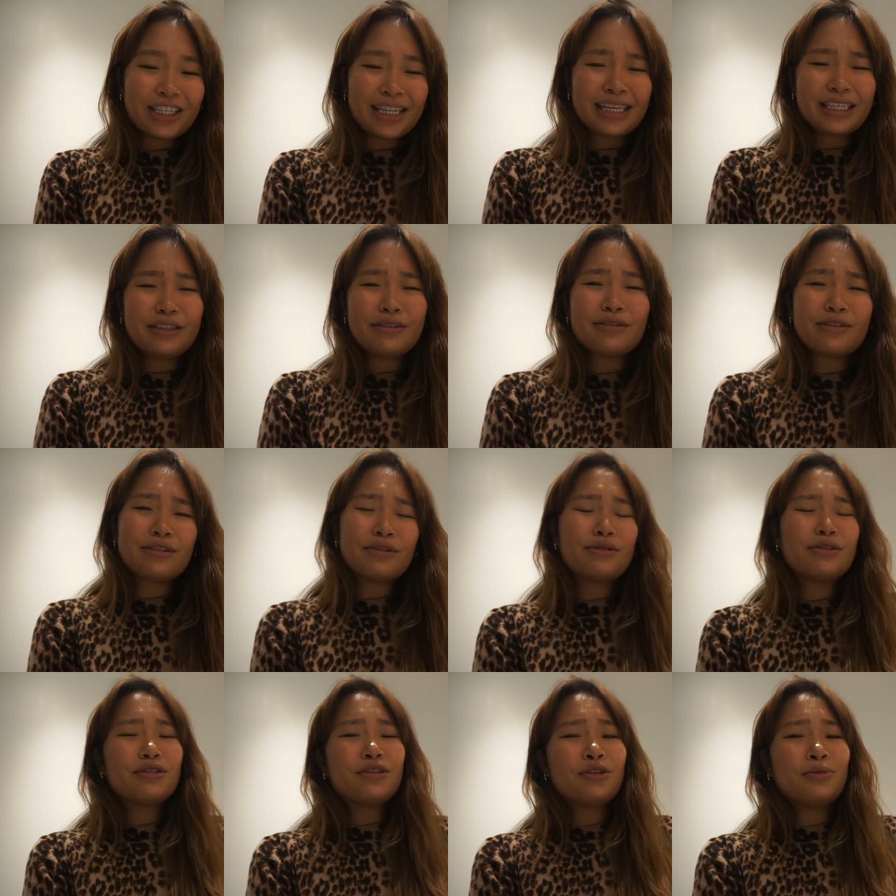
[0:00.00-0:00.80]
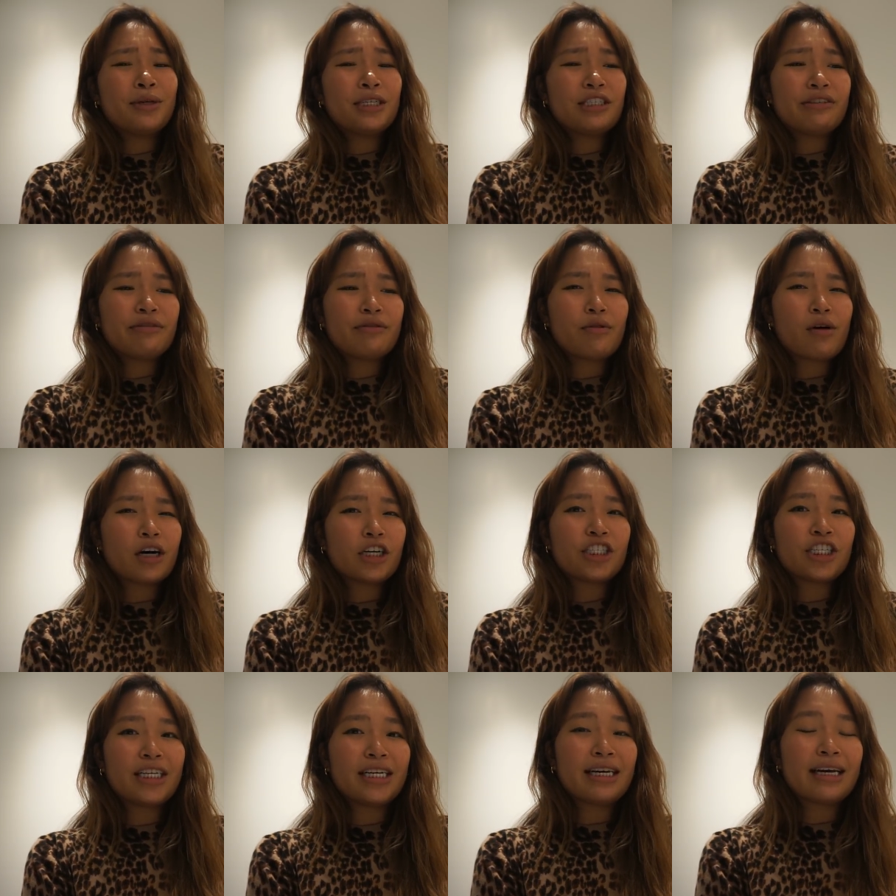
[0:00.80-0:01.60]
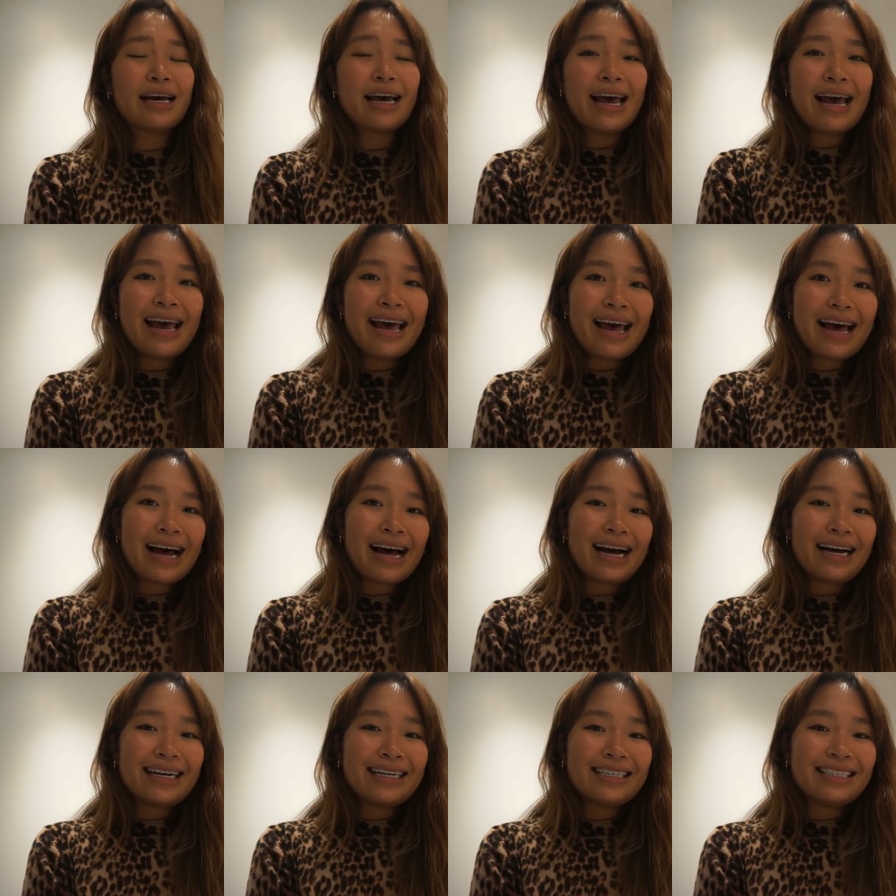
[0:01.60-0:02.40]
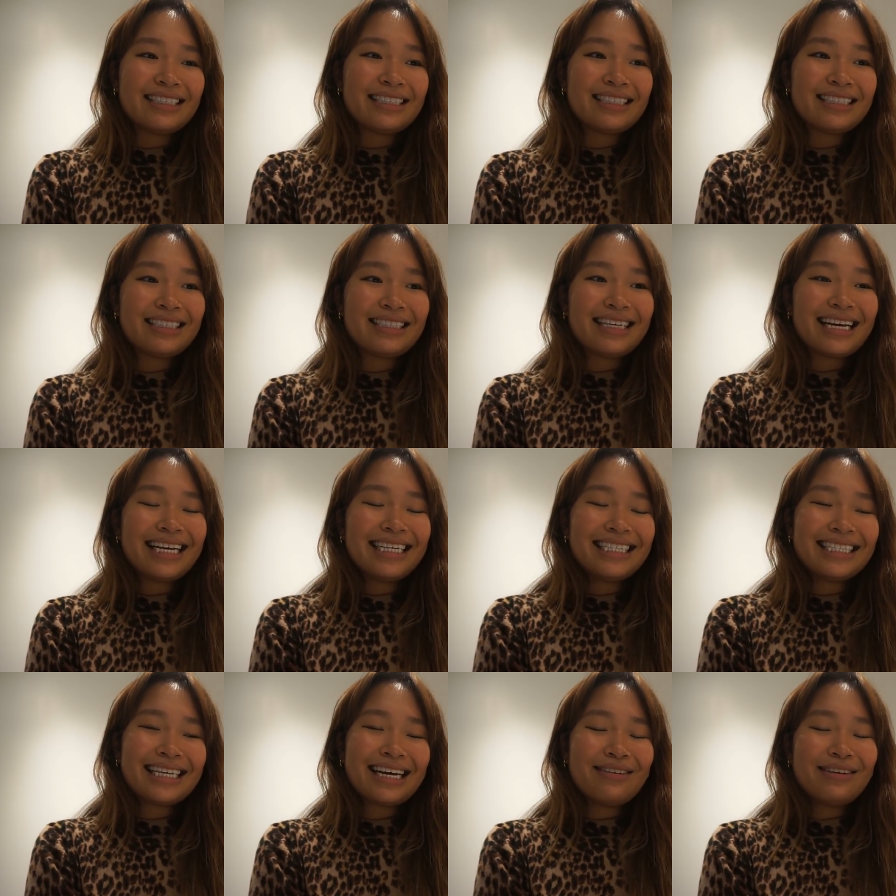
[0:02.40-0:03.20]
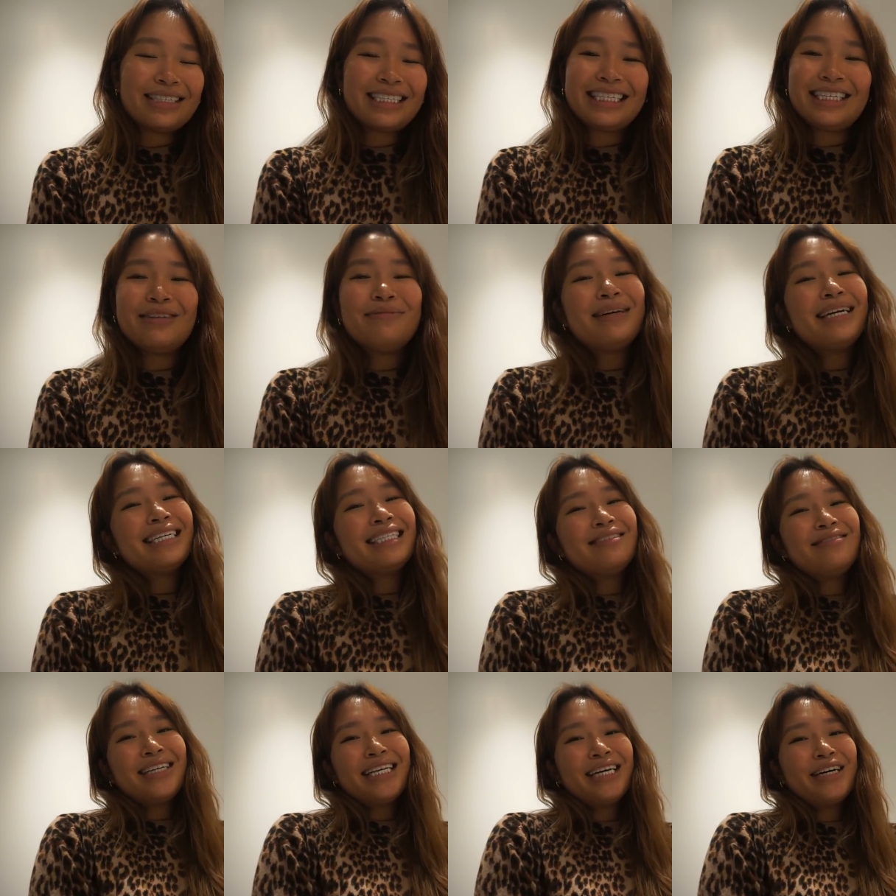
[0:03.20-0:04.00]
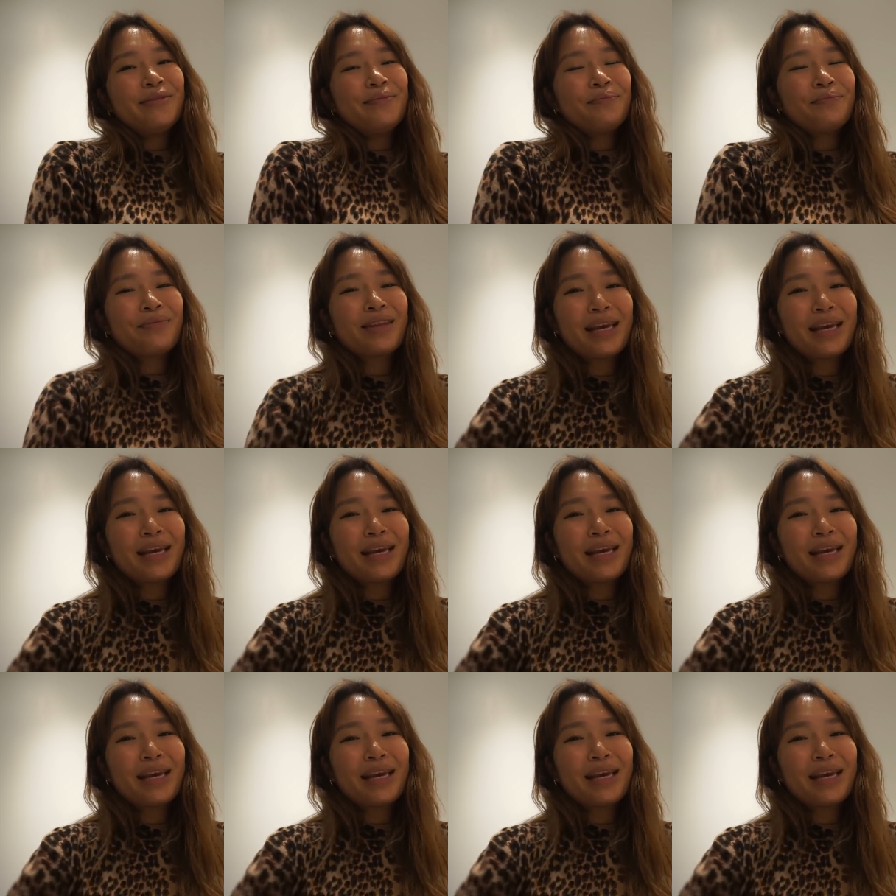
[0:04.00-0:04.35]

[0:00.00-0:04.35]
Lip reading: Thank you so, so, so much for watching. And yes, I will see you in my next video.